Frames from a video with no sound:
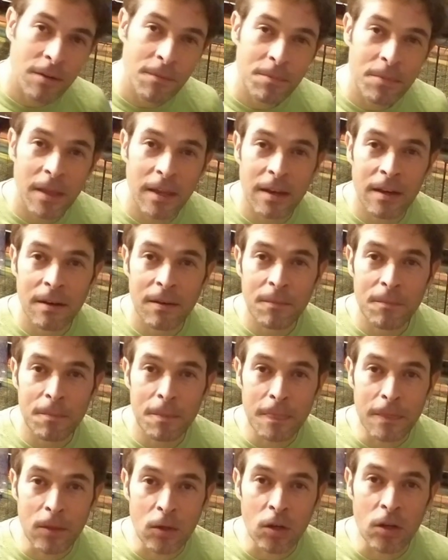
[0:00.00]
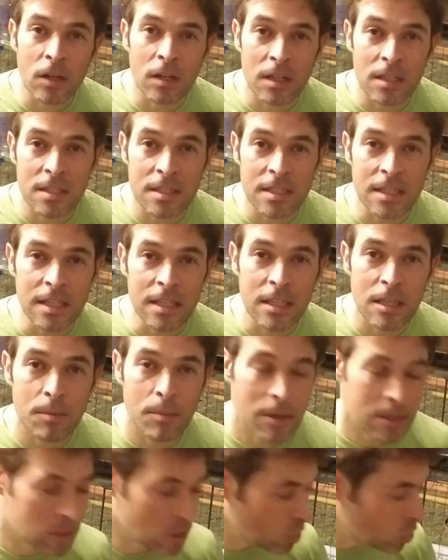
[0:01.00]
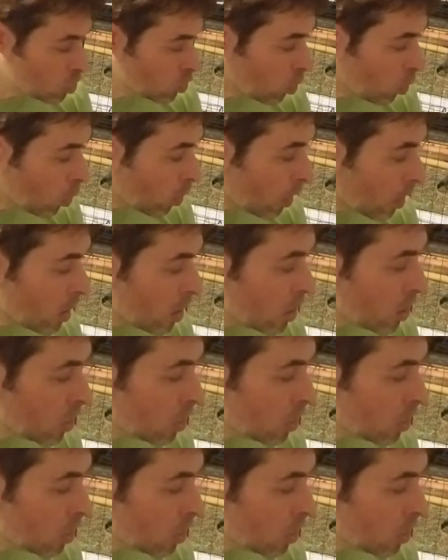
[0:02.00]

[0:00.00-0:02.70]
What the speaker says: then you're going to see them as a chore.